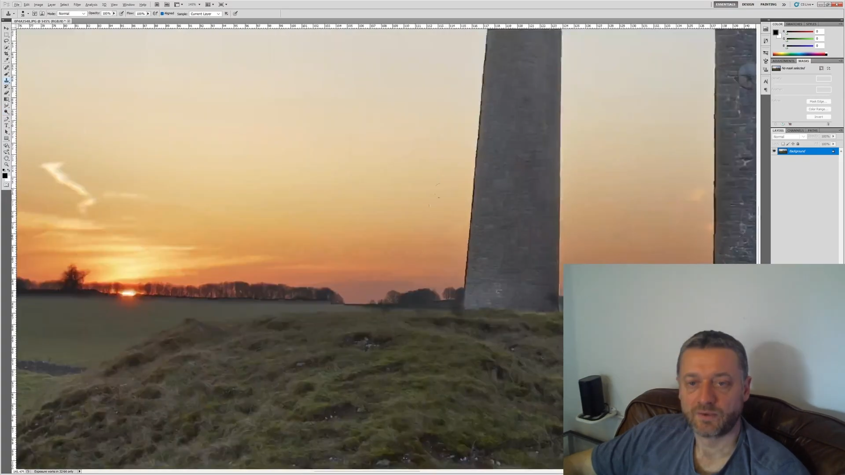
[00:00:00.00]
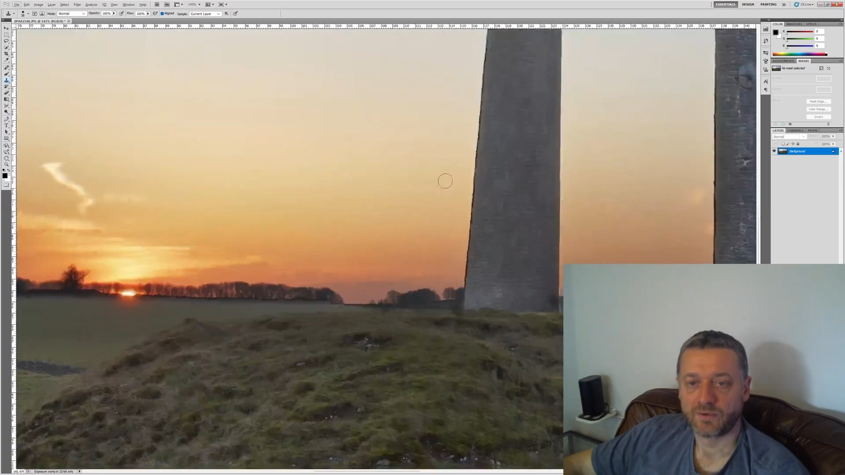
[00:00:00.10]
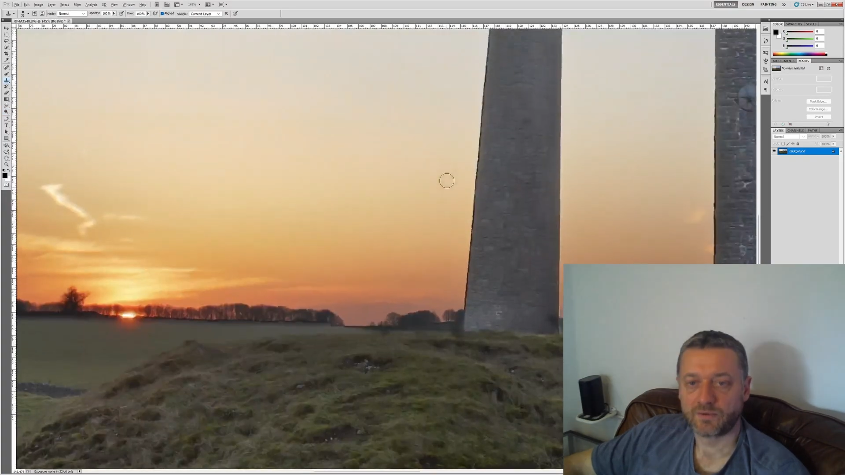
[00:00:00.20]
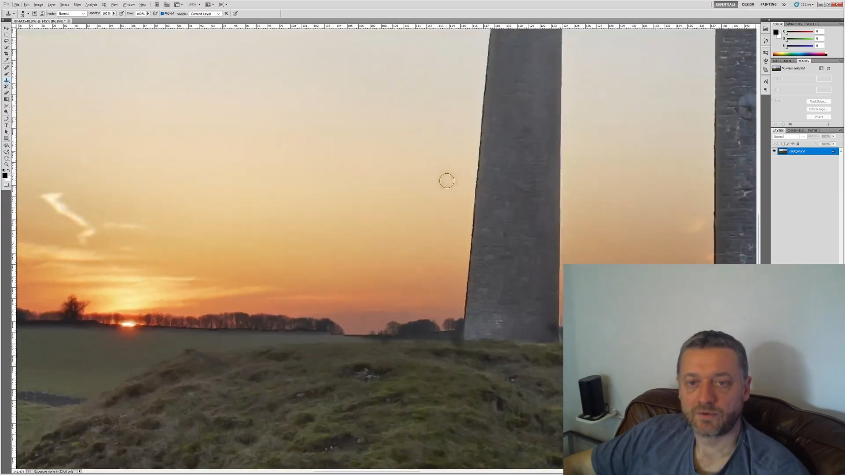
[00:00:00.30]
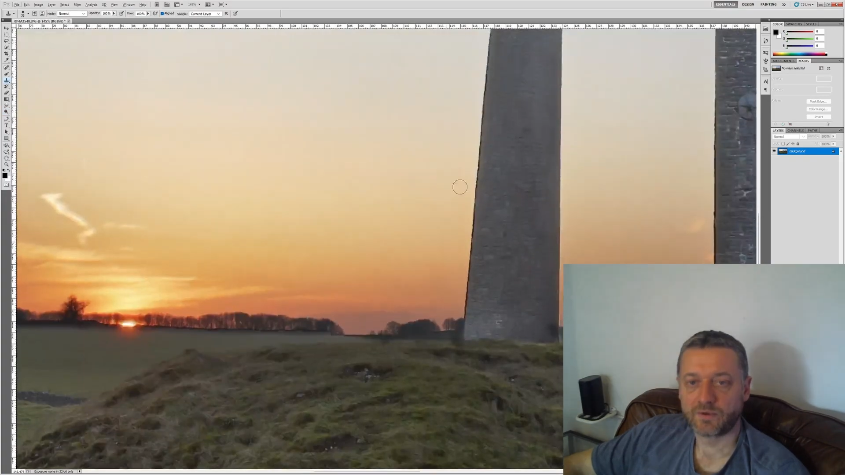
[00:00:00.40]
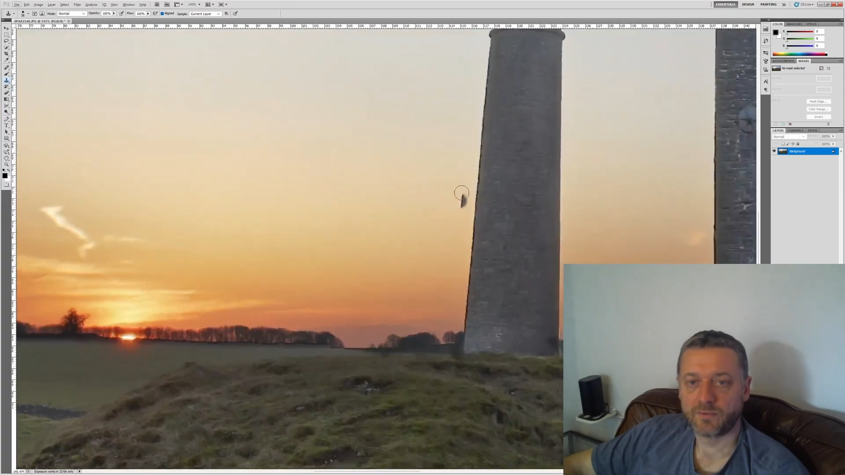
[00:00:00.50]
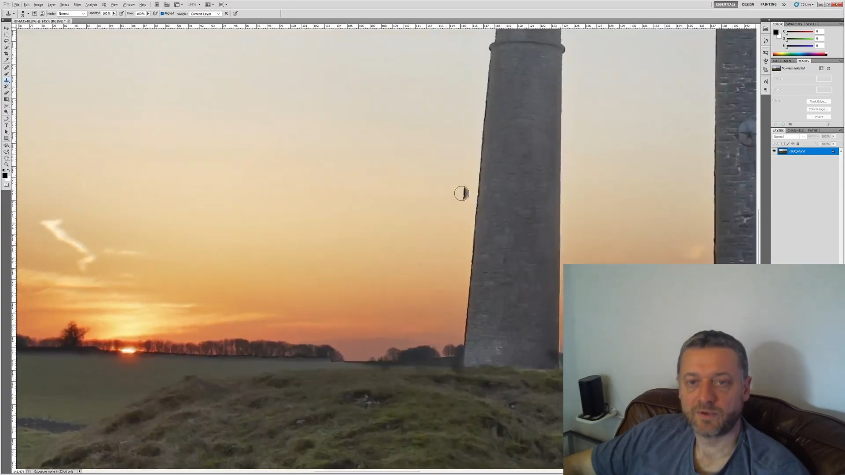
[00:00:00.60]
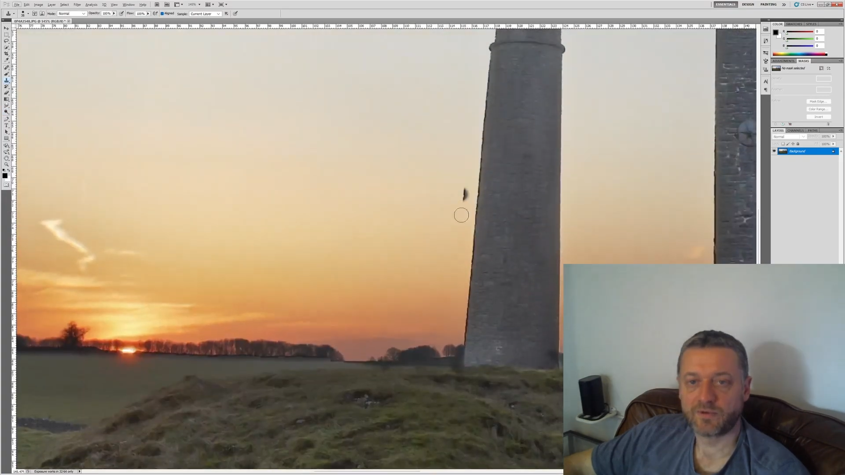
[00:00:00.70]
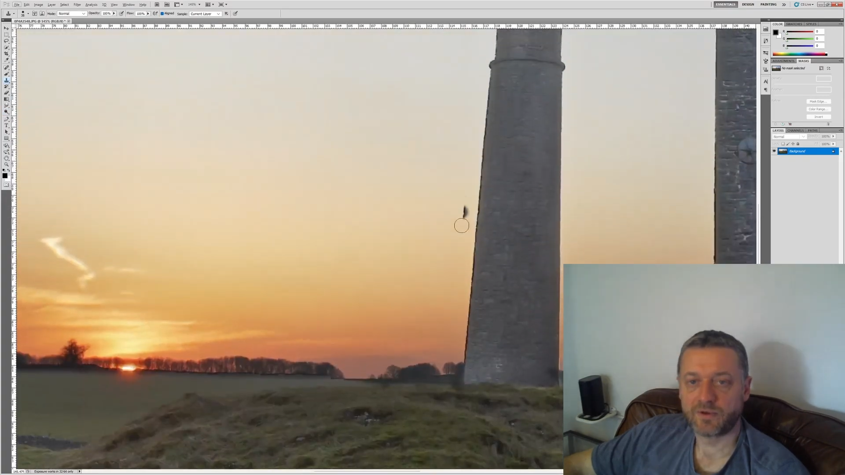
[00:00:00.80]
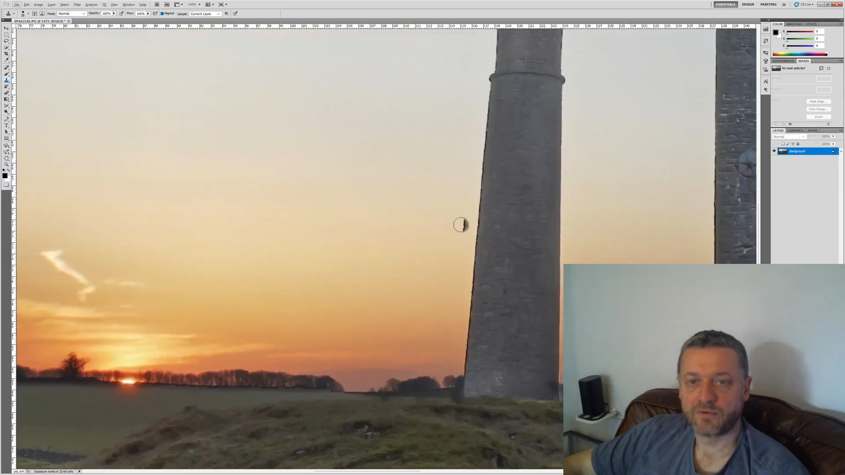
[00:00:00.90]
so we've just got a bit
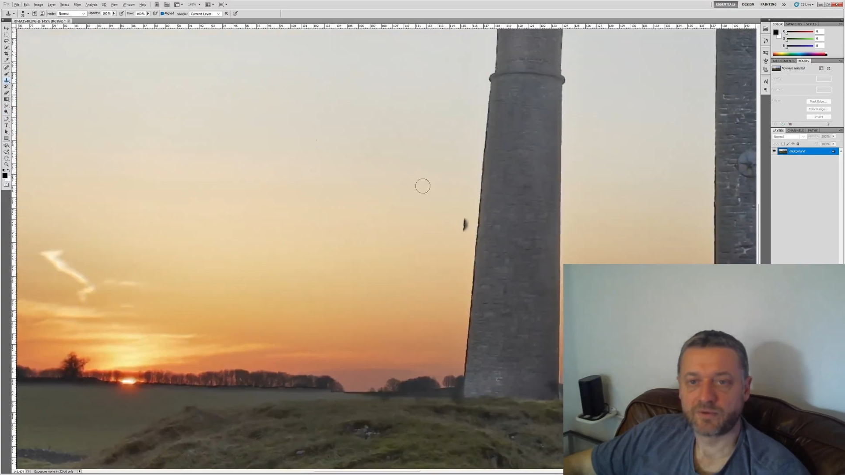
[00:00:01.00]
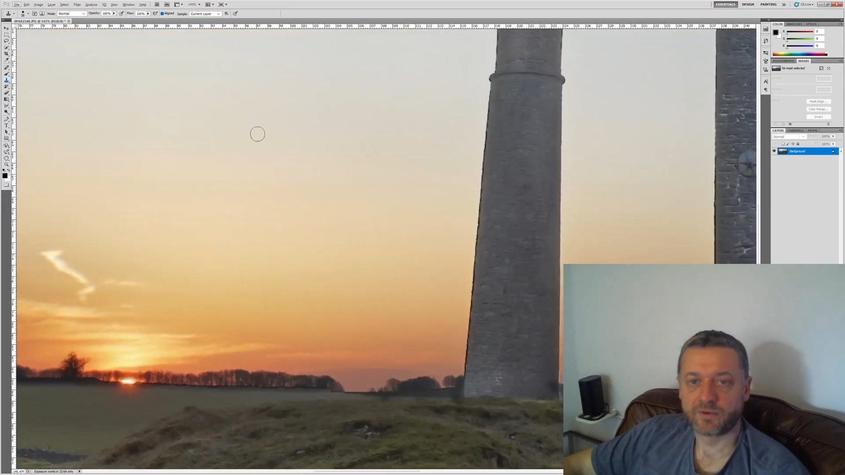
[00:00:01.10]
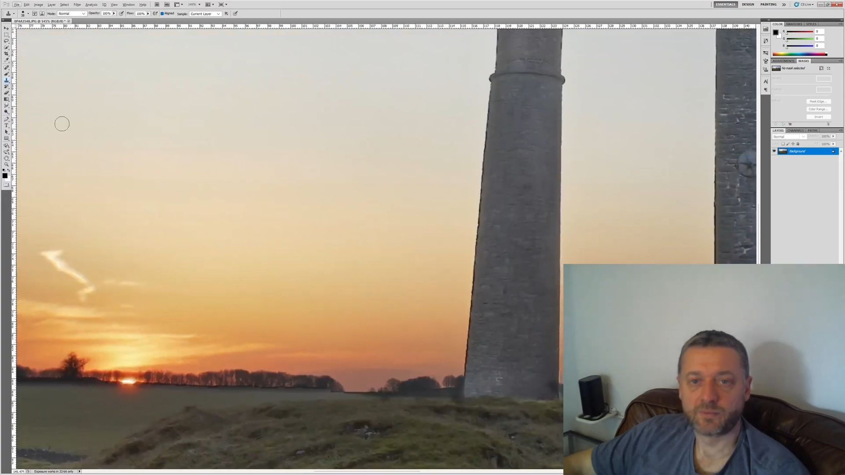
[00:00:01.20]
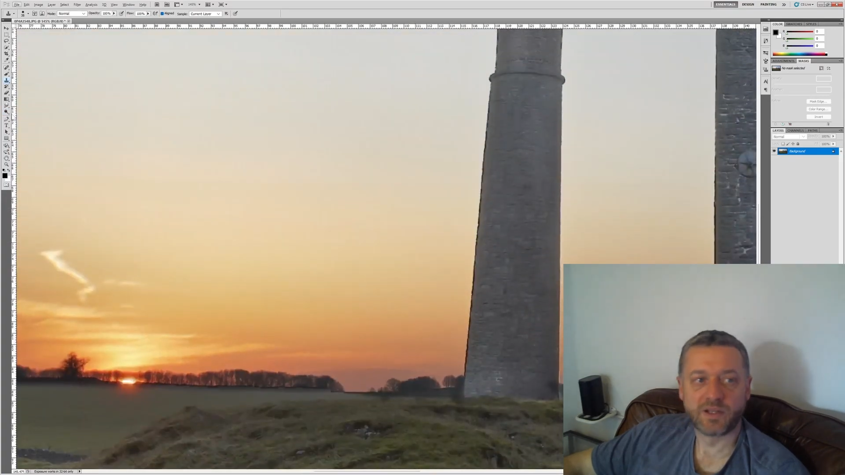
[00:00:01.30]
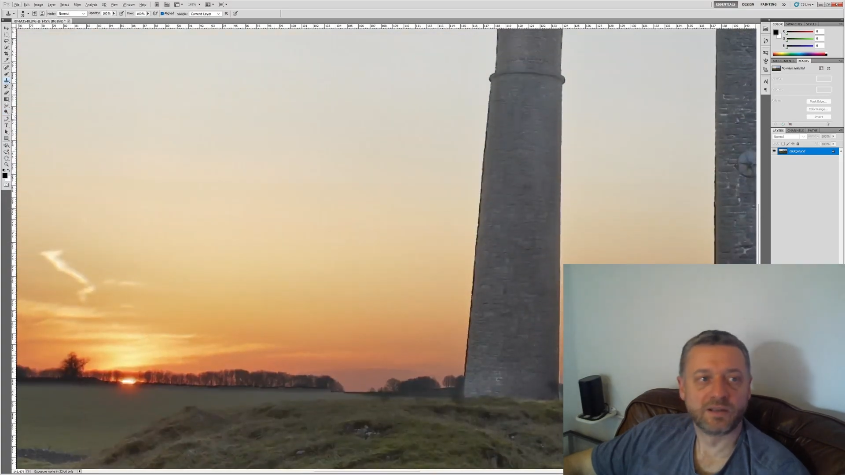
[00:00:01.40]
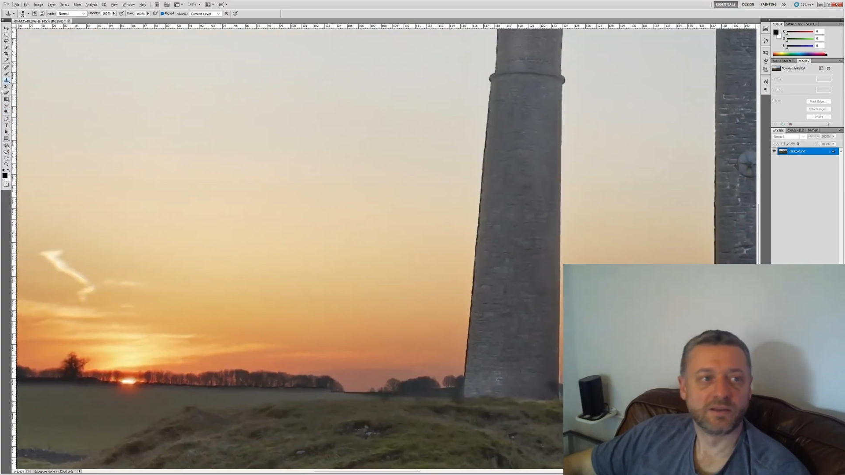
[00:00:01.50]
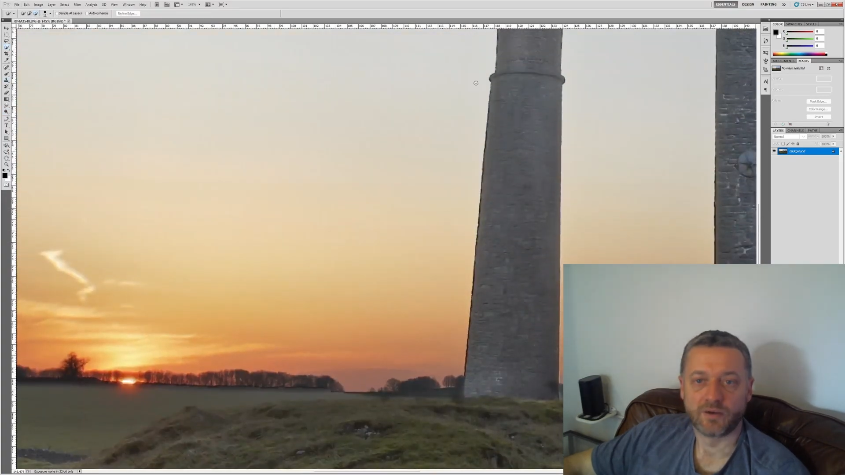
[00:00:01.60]
of overspill